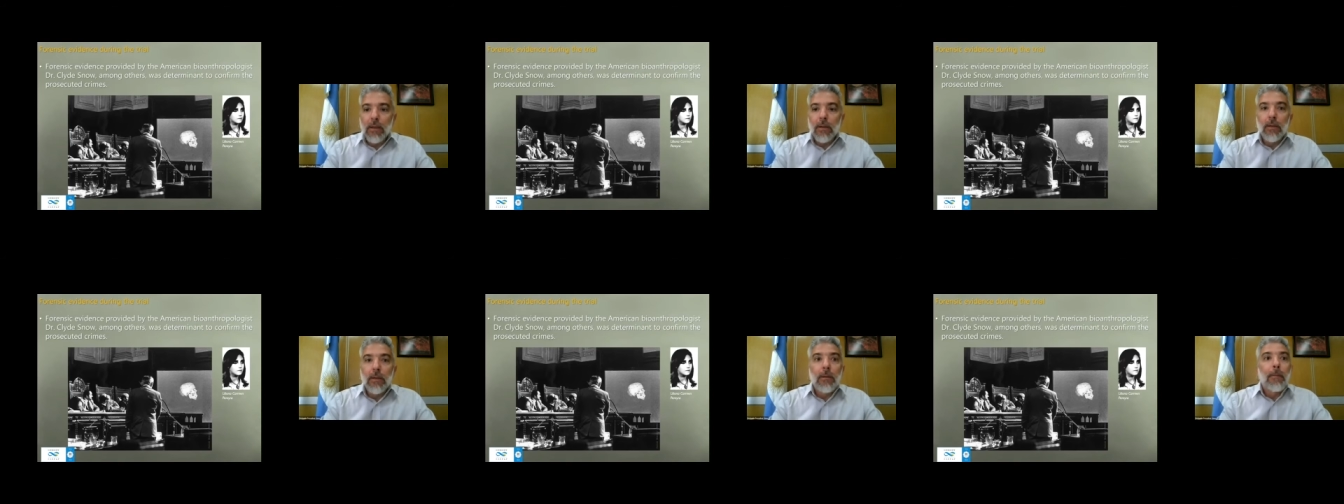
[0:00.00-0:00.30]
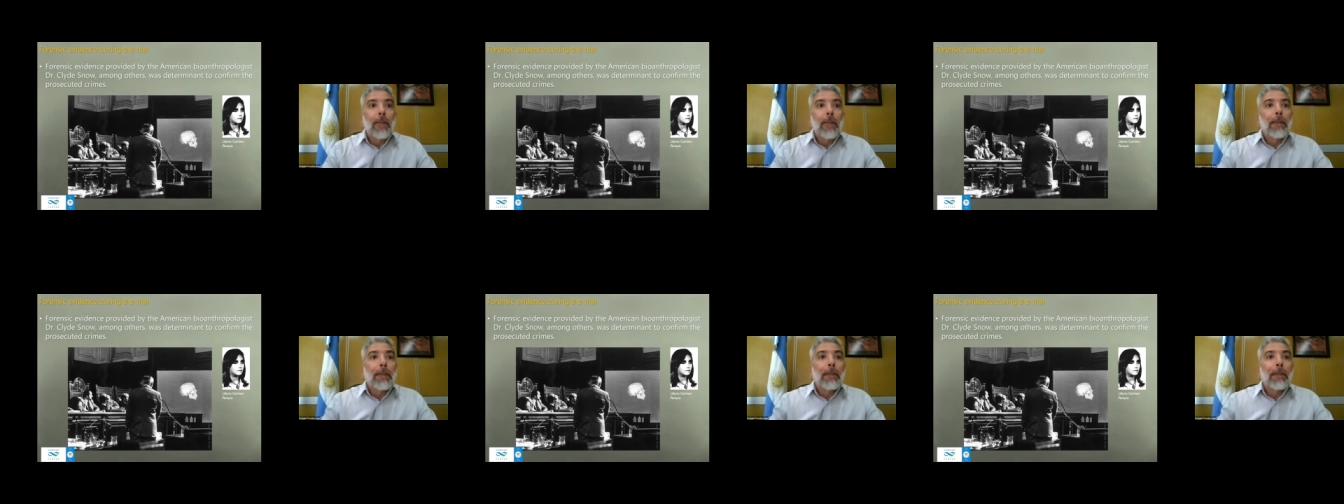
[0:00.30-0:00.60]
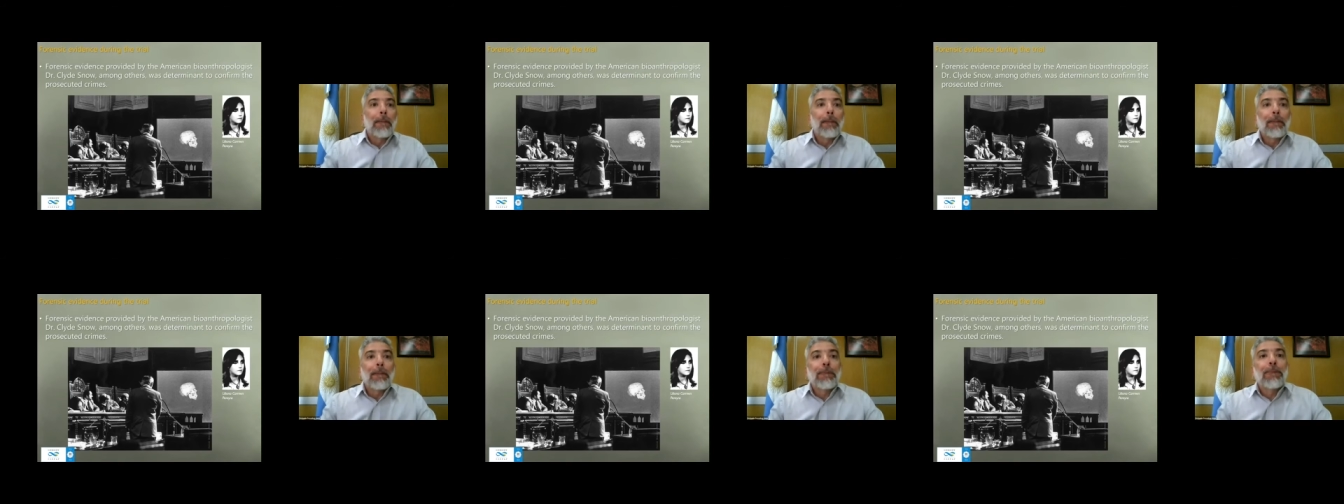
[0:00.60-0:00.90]
uh,
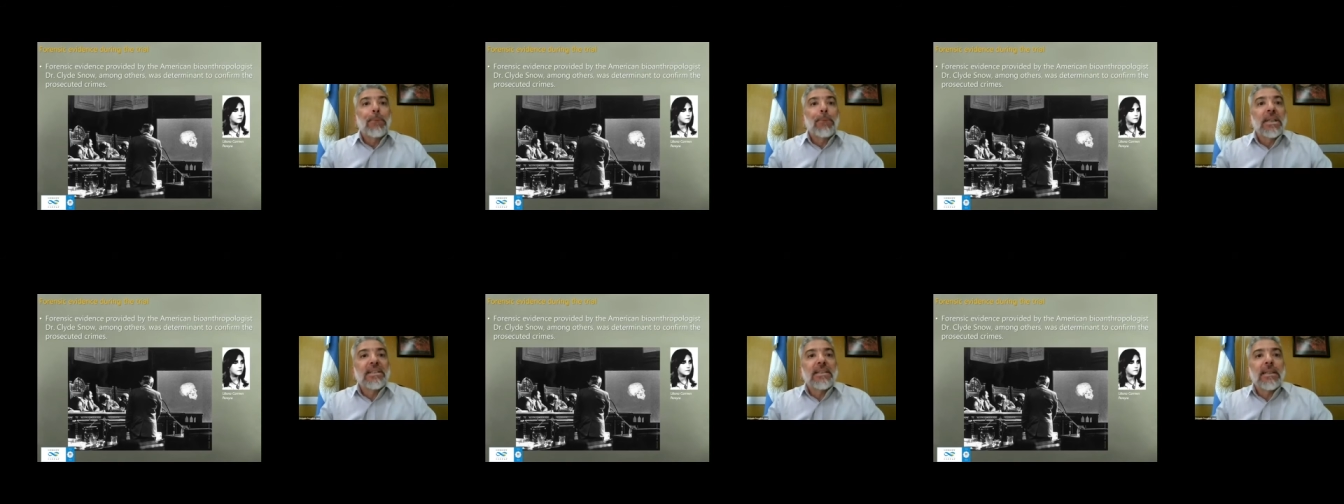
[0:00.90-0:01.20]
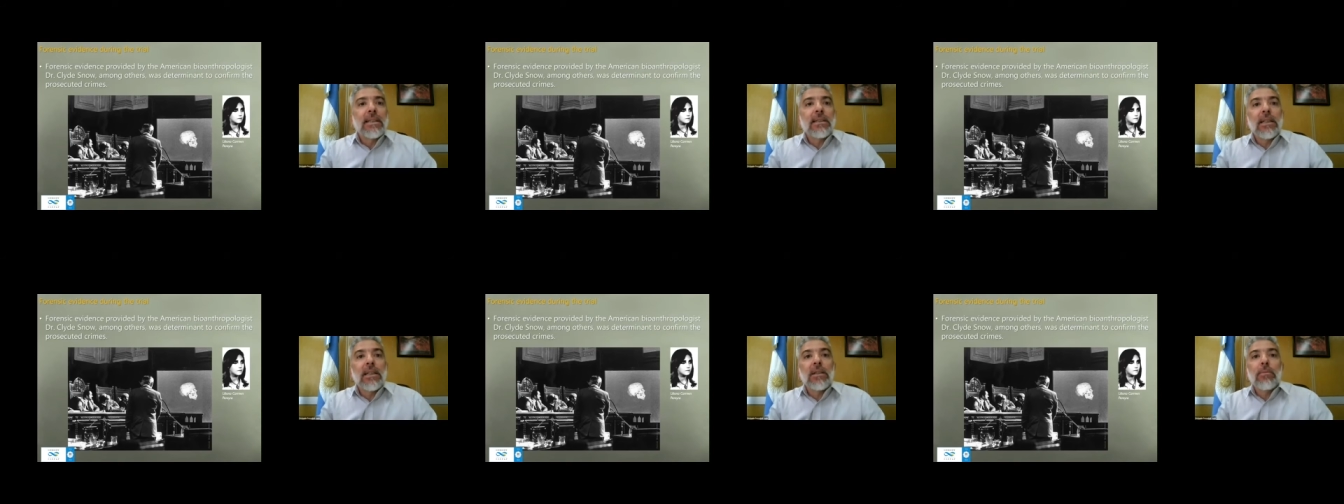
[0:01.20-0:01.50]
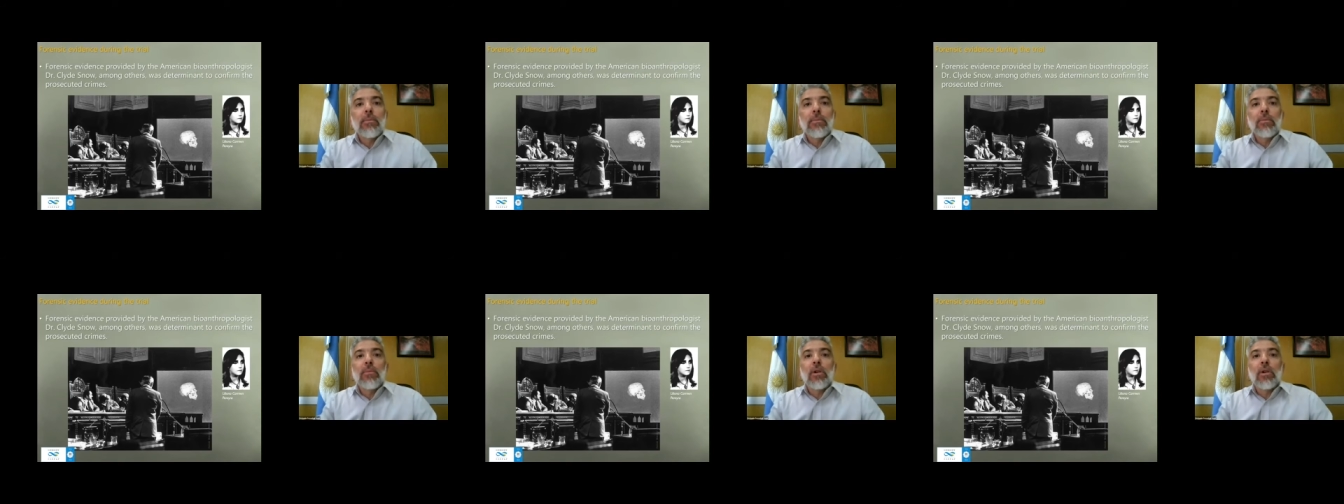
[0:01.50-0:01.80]

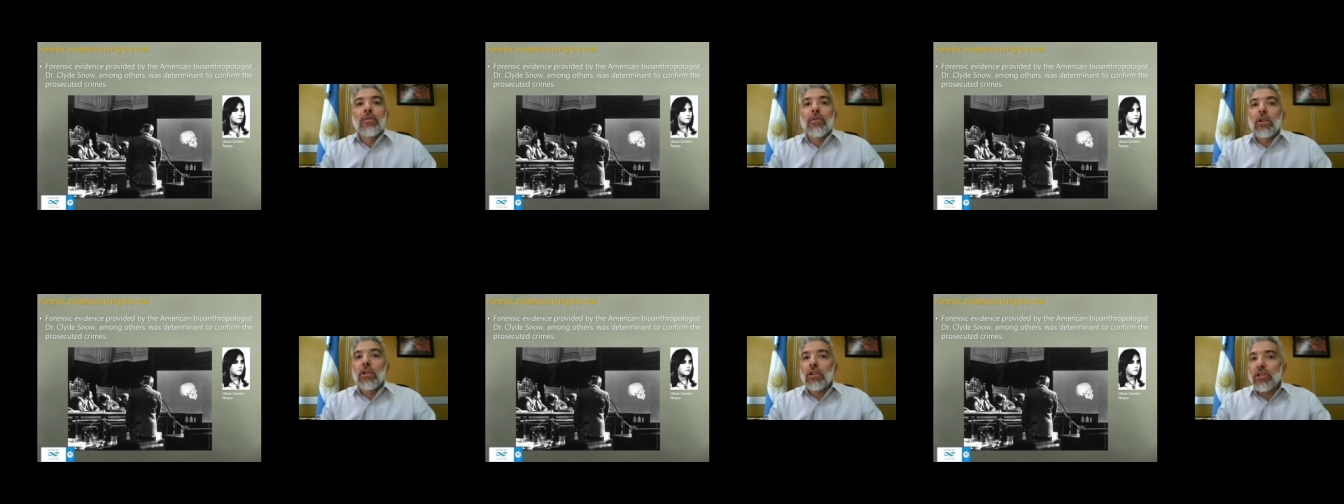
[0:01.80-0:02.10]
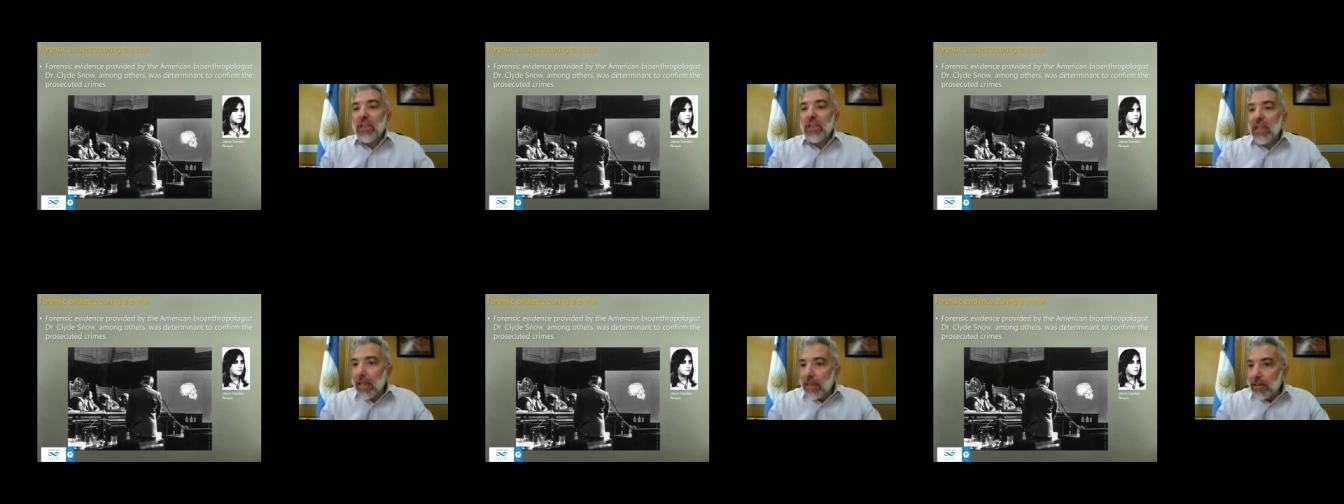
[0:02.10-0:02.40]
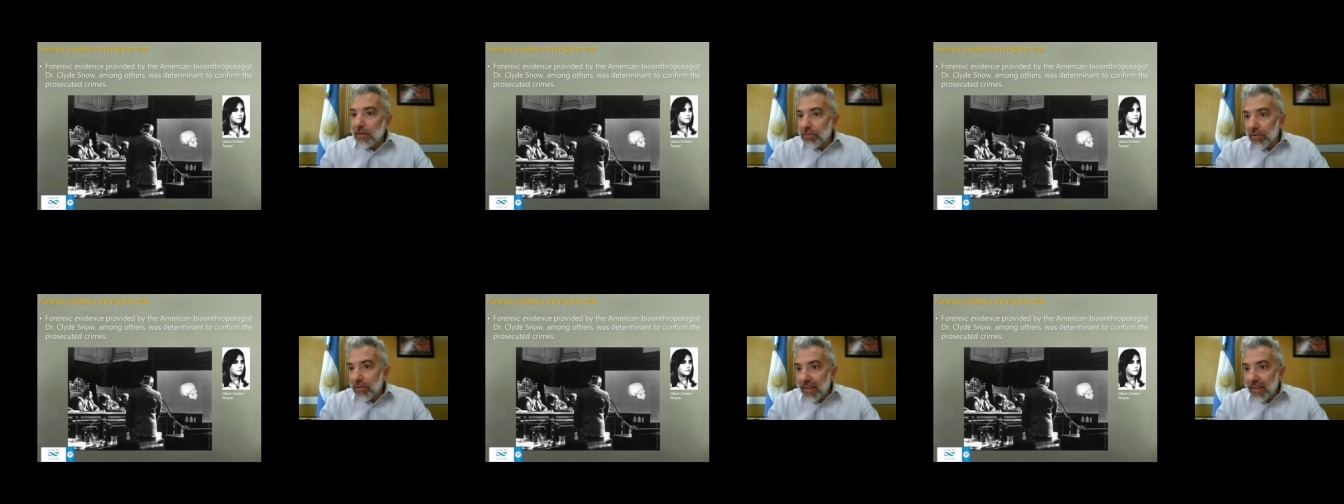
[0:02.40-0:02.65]
presented morphological